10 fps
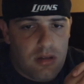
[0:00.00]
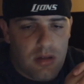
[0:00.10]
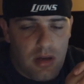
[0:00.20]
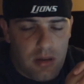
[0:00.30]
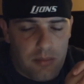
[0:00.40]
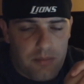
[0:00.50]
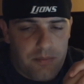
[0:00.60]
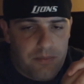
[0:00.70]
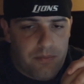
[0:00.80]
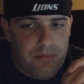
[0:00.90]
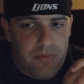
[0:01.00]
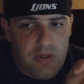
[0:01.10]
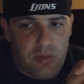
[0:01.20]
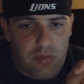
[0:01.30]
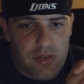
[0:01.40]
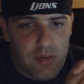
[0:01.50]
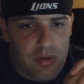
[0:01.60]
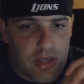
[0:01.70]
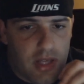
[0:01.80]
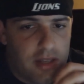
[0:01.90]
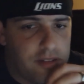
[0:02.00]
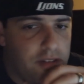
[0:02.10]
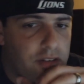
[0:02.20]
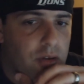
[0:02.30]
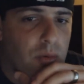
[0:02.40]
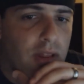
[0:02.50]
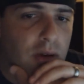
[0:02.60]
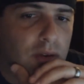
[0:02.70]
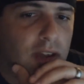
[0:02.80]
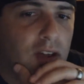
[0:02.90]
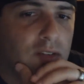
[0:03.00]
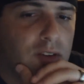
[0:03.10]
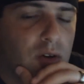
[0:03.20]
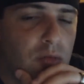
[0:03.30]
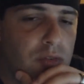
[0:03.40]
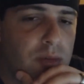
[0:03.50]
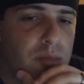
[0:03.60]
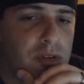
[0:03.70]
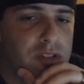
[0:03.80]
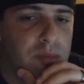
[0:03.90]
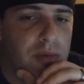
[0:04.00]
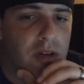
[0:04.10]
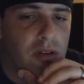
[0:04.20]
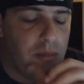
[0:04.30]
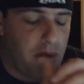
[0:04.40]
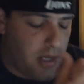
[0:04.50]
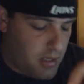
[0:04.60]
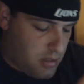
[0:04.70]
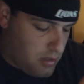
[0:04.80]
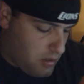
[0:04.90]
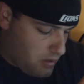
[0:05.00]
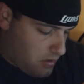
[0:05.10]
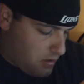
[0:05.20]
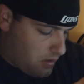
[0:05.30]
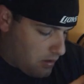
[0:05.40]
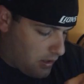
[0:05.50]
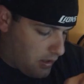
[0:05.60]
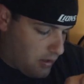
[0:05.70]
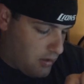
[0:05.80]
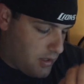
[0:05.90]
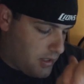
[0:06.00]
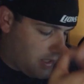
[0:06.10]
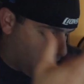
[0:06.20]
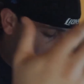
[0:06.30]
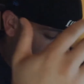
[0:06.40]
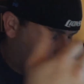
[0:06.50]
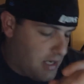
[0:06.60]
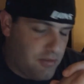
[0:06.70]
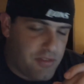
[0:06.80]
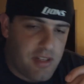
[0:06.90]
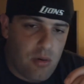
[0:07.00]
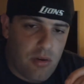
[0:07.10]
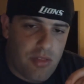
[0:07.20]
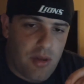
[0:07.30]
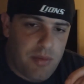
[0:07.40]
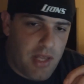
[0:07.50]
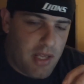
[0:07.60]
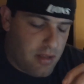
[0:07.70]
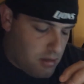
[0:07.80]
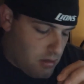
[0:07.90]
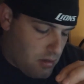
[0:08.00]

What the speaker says: So we'll see what the Lions can do without Calvin. Hopefully Bush and Bell come back. And then NFC North update.